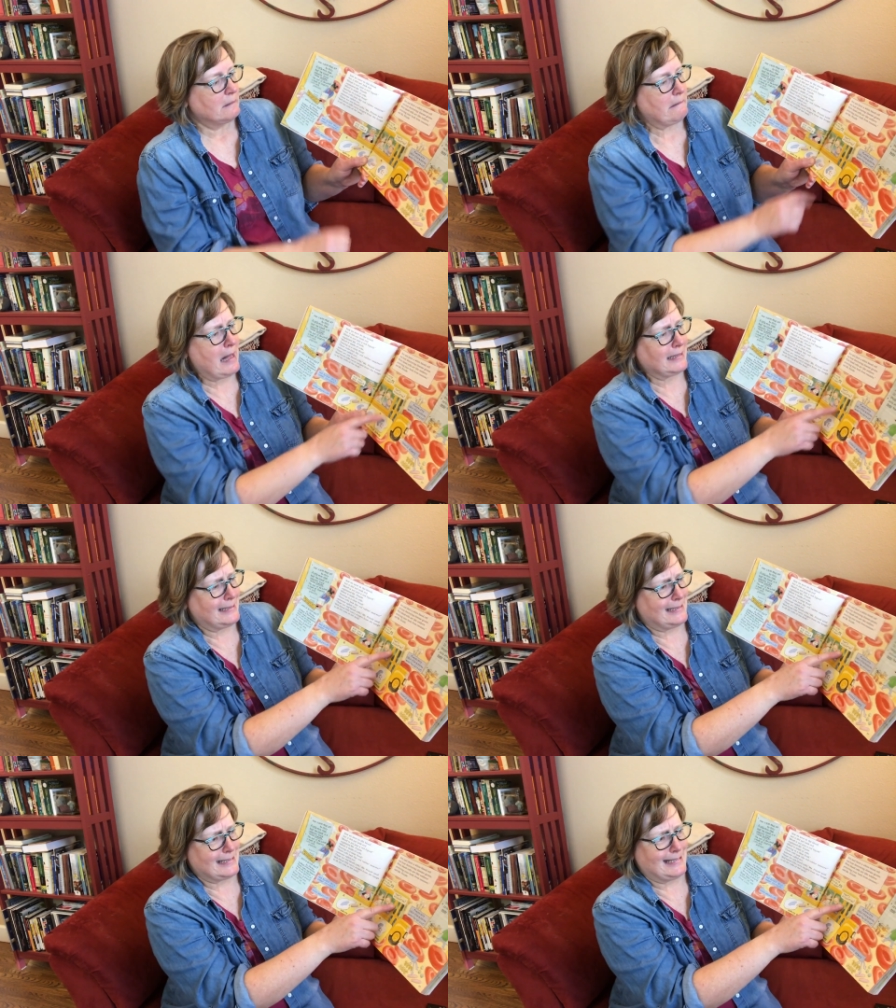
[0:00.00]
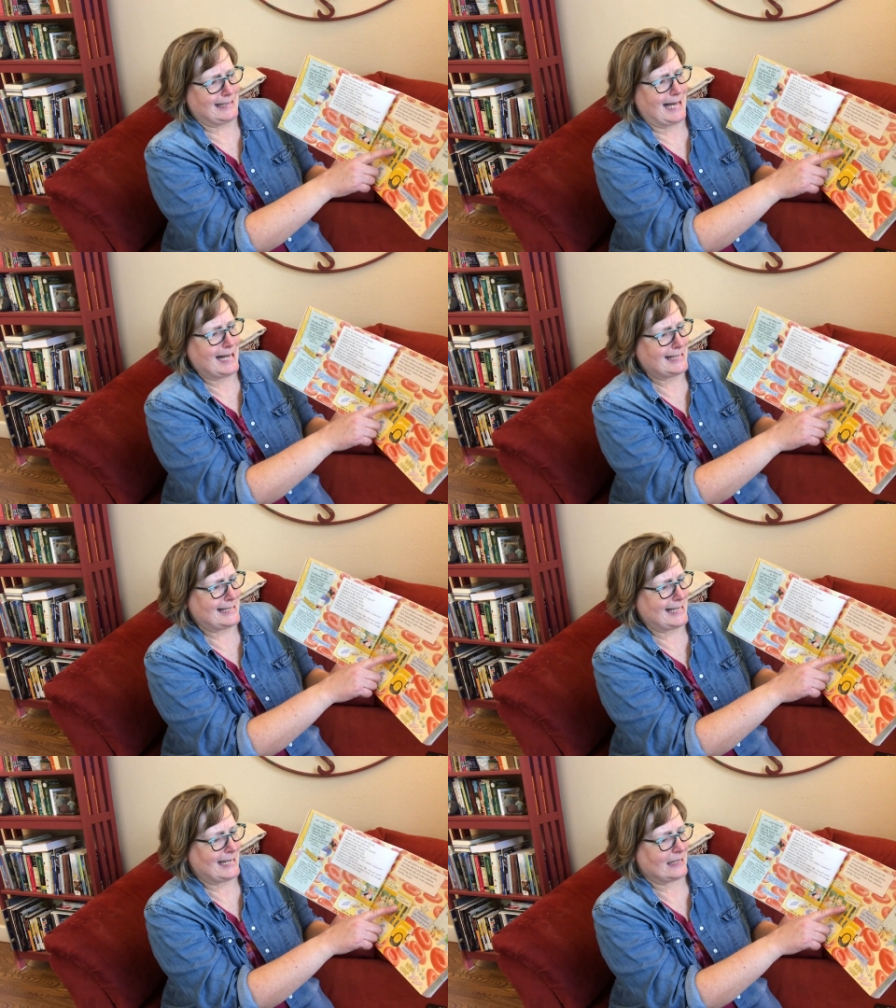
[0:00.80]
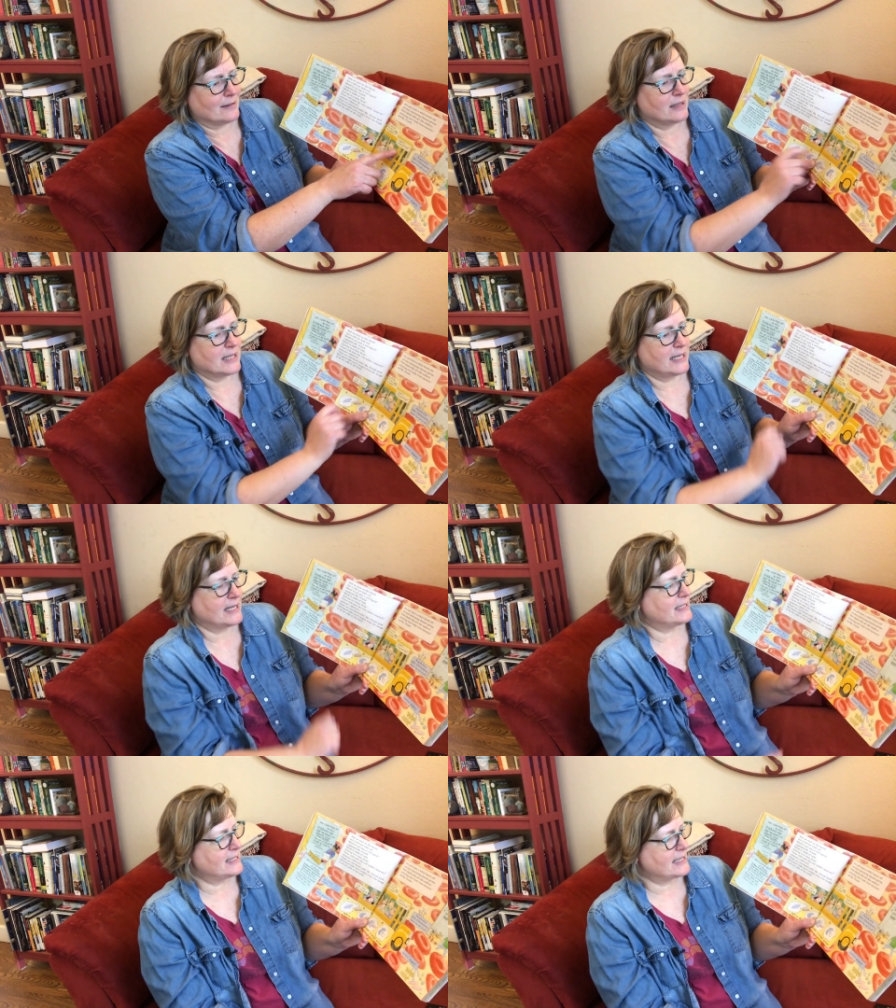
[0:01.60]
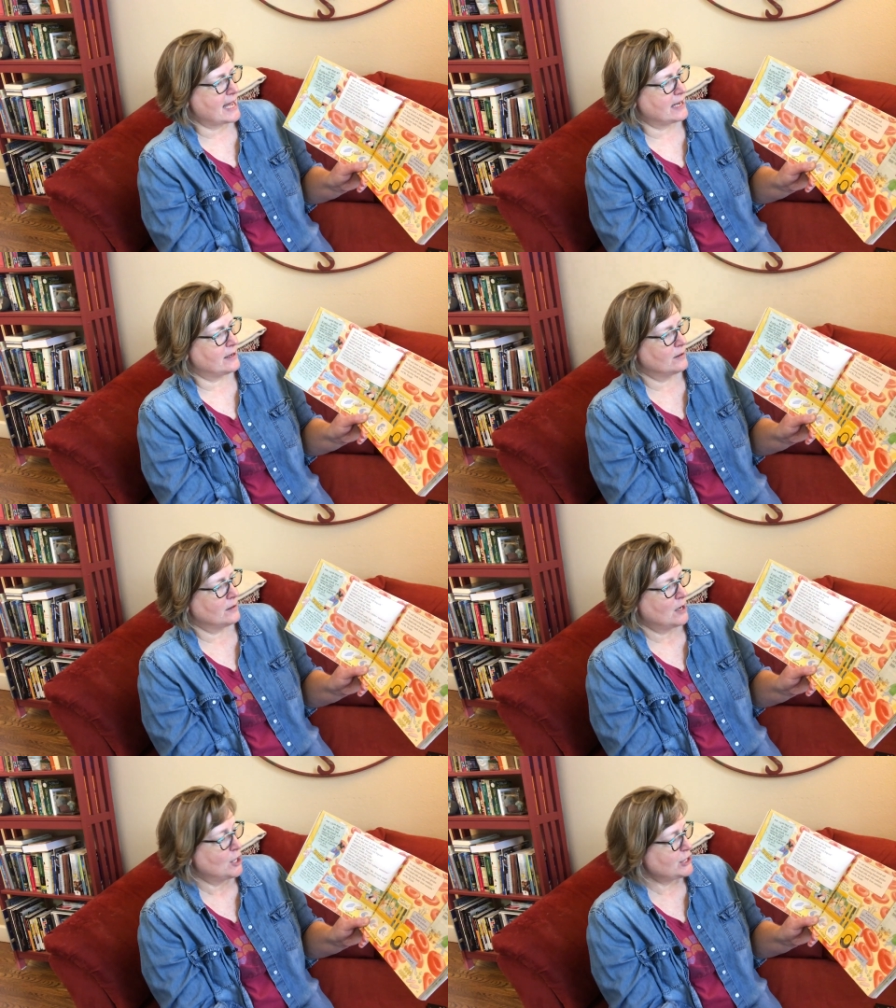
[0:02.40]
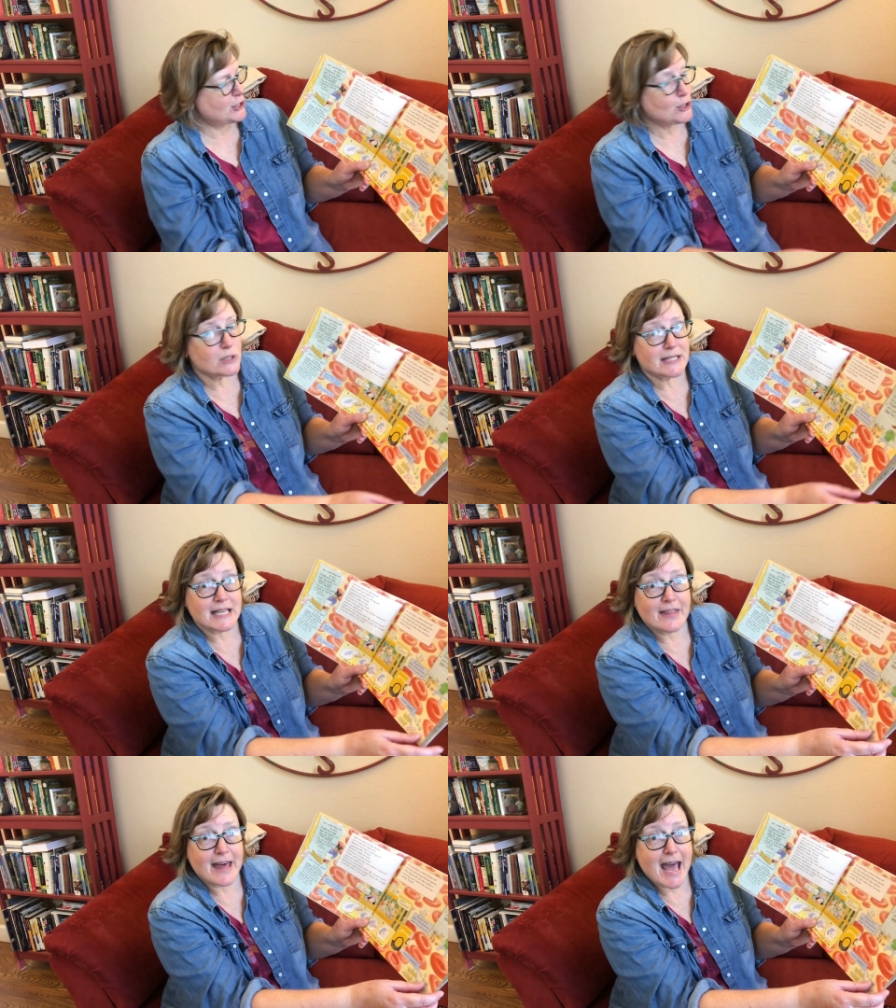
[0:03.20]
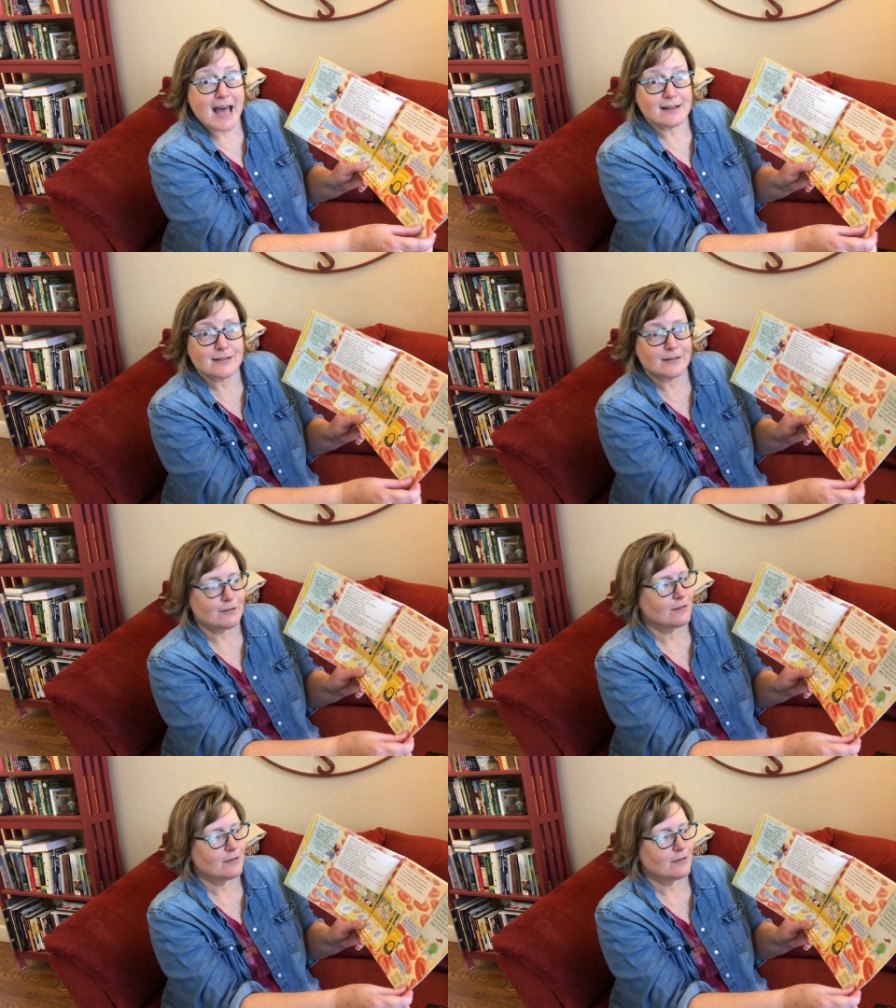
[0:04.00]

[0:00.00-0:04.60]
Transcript: That's disgusting, the kid said. Did you see that?